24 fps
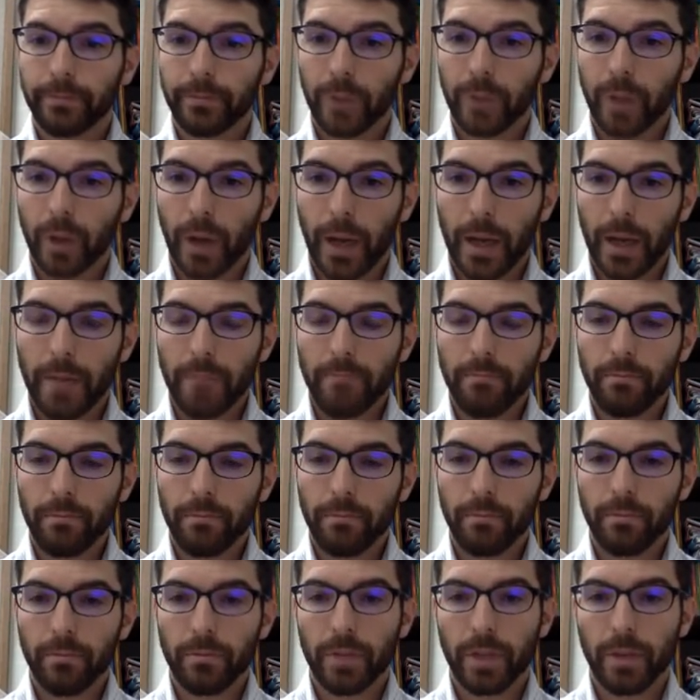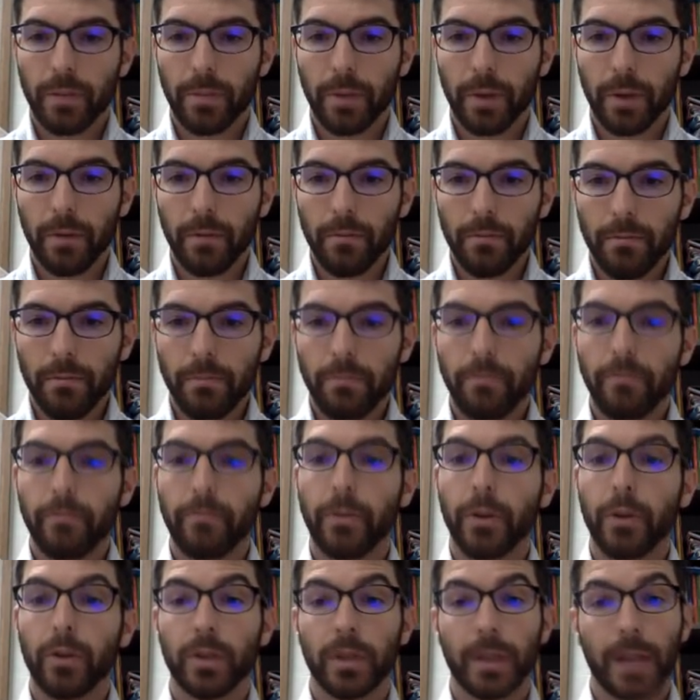Okay, simple.
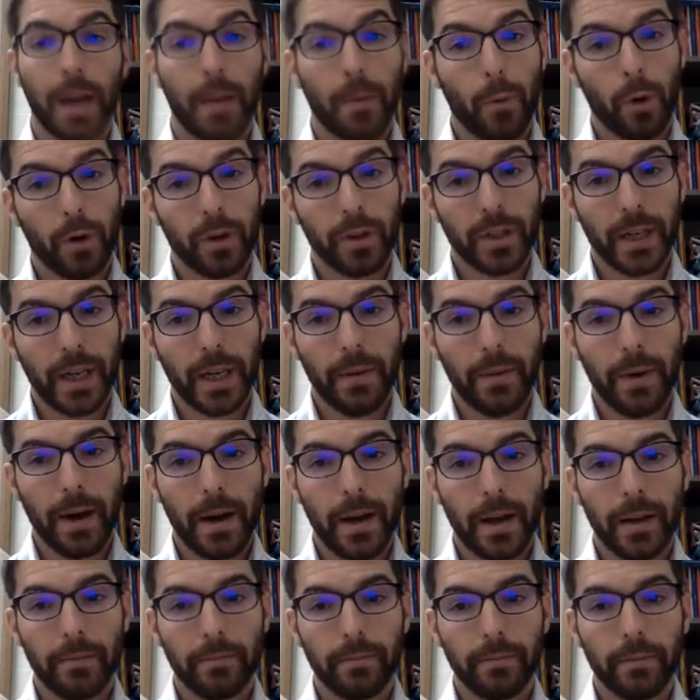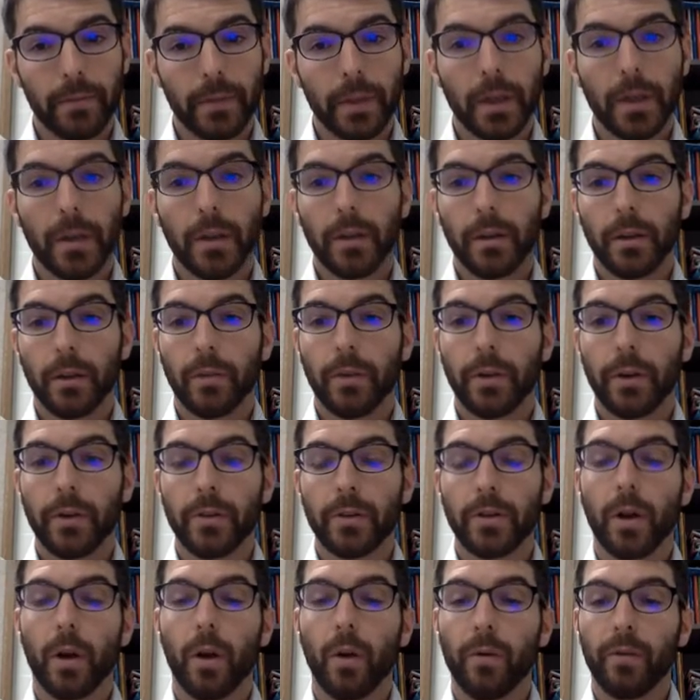There's a lot more to say about it. The
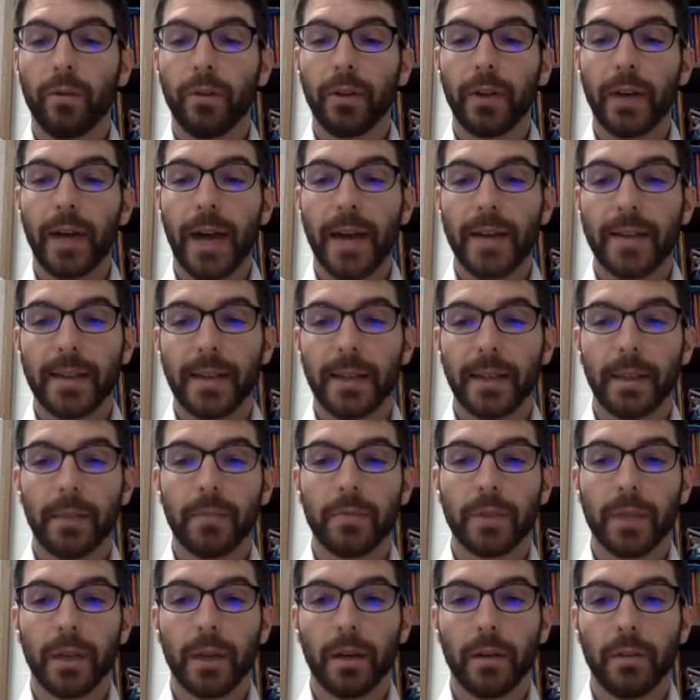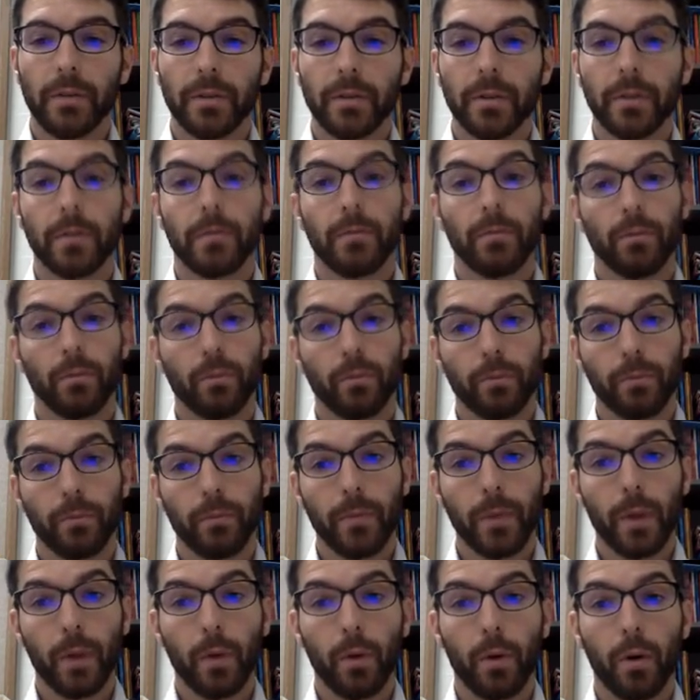reader's hopefully asking themselves,
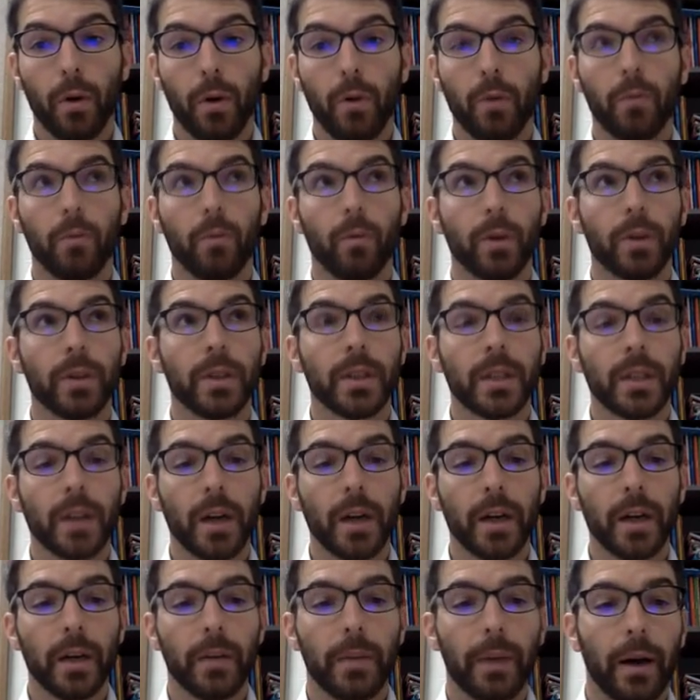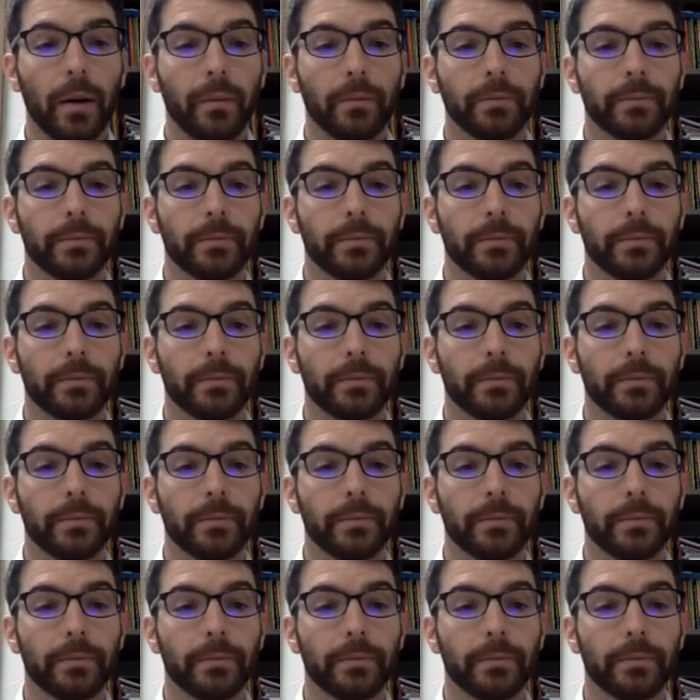oh, what's he talking about?